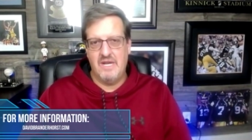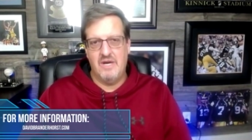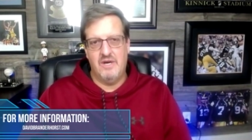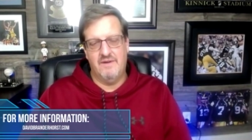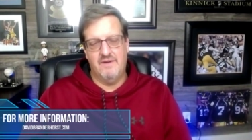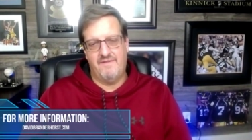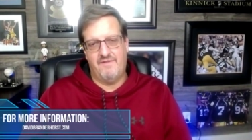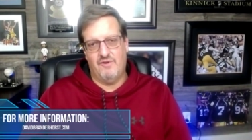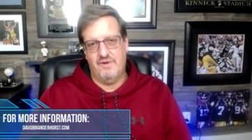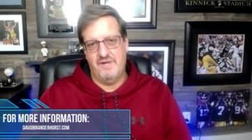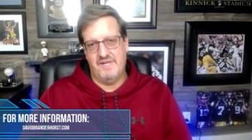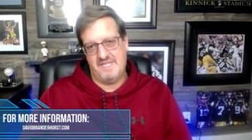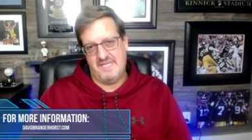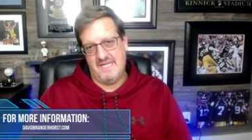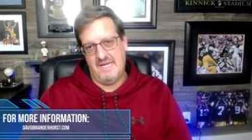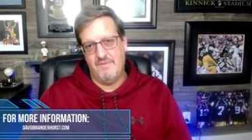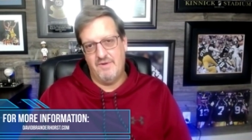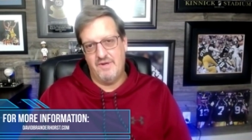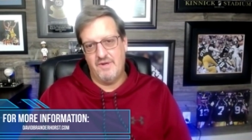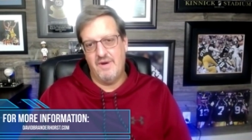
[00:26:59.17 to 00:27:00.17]
known for is
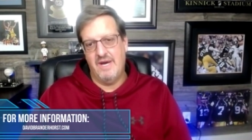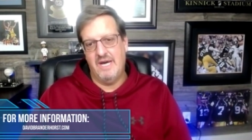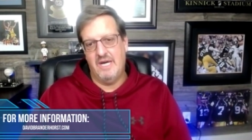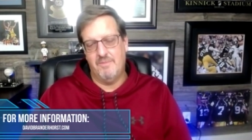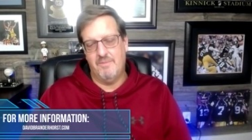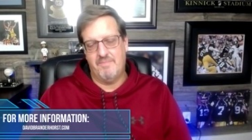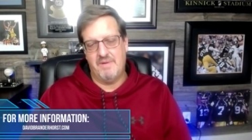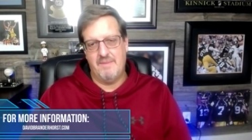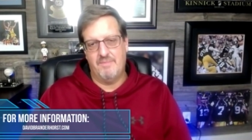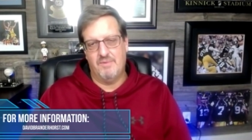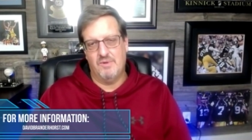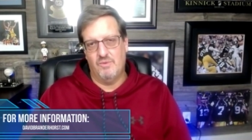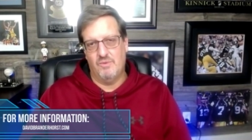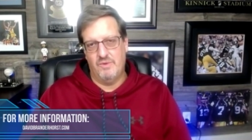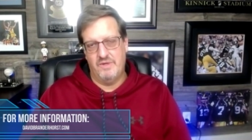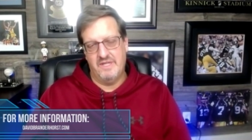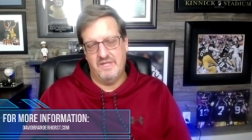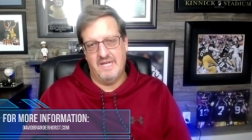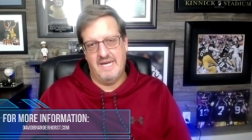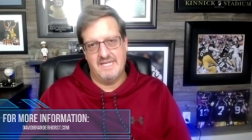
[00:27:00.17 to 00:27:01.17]
someone who helped people
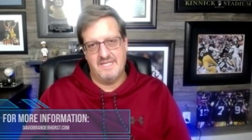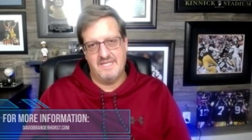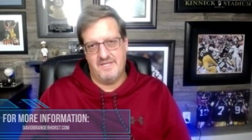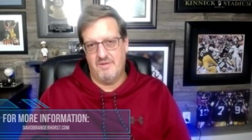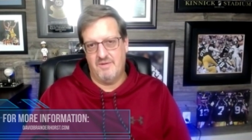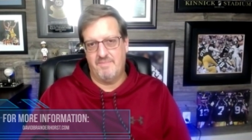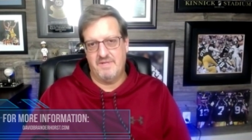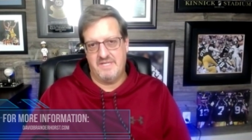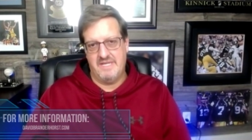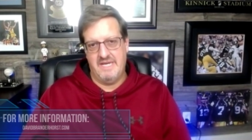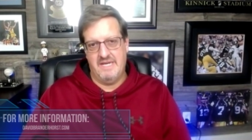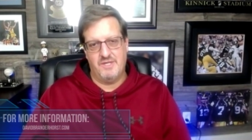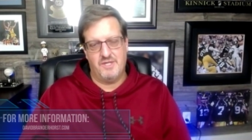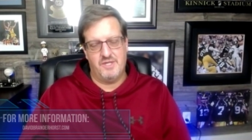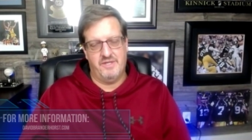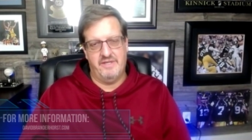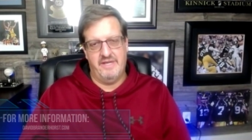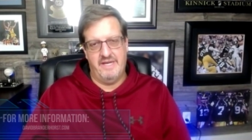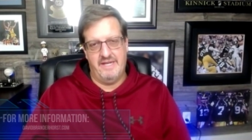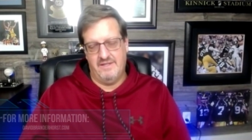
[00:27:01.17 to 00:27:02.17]
realize their
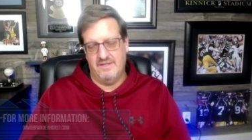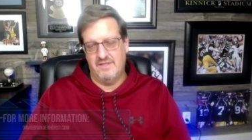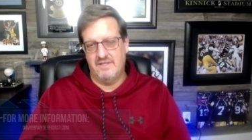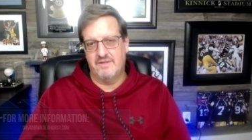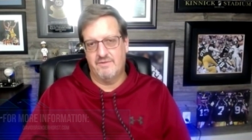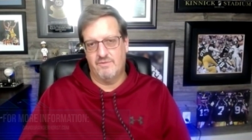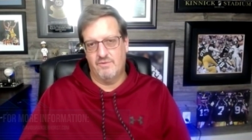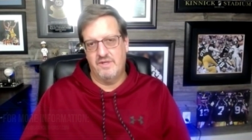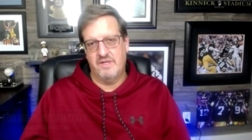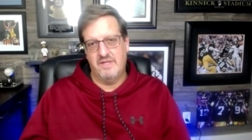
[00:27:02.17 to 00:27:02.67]
potential and l-